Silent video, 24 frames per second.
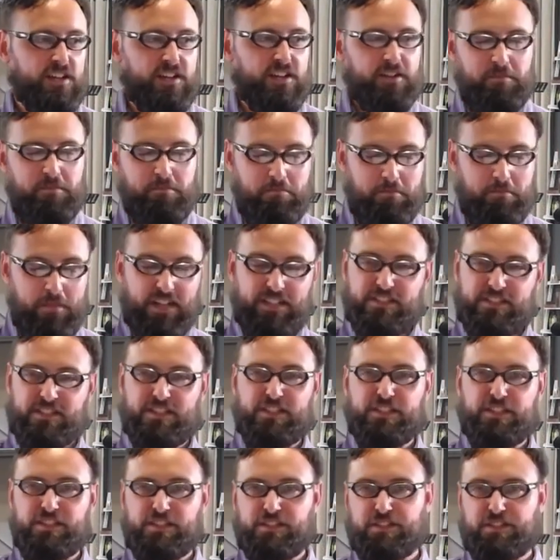
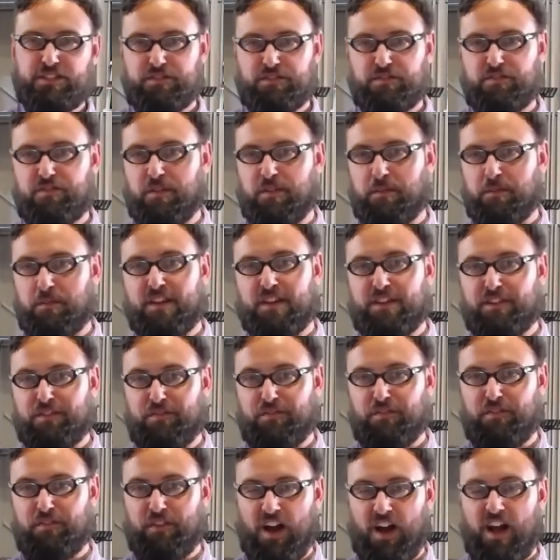message from a
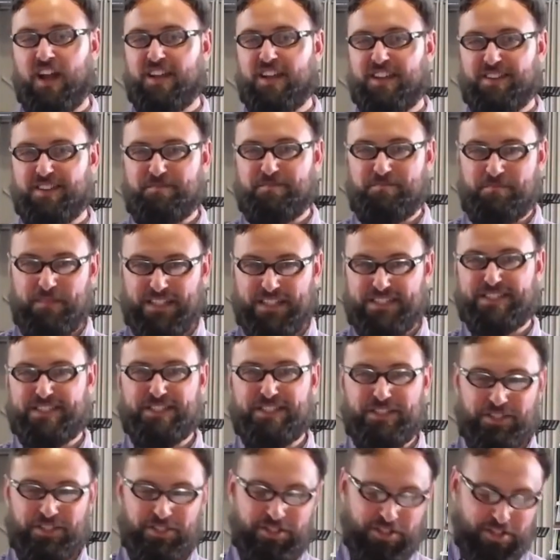divine
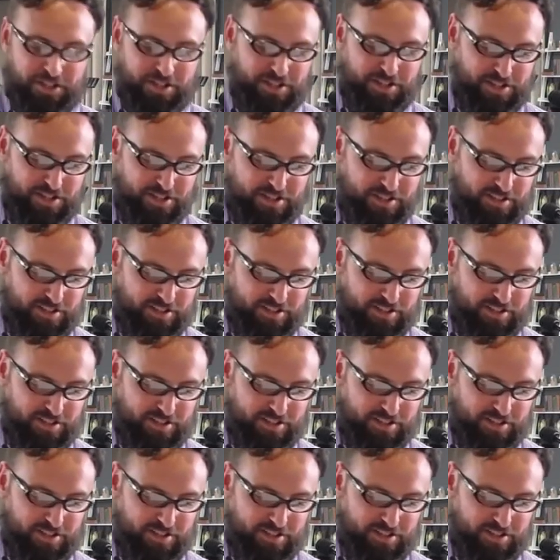messenger.